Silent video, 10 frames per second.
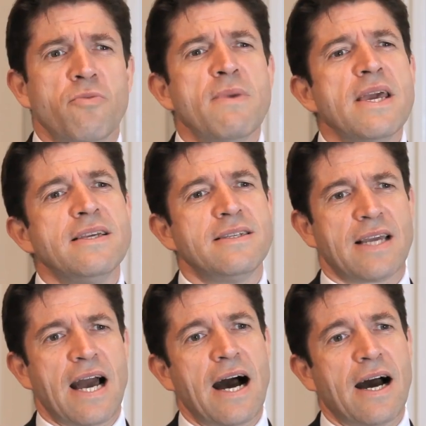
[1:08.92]

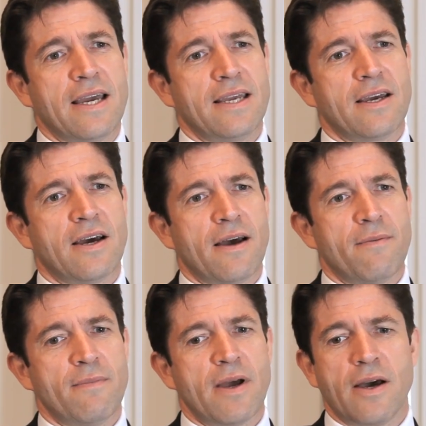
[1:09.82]
amazing eye
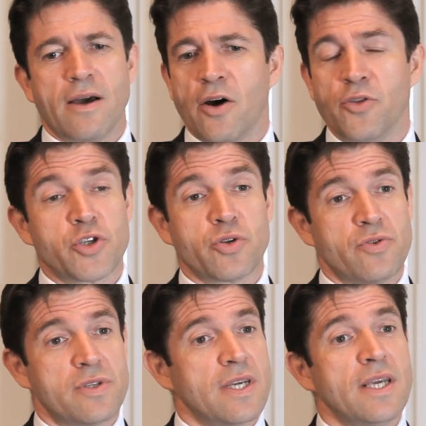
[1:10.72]
um, uh, on the stones.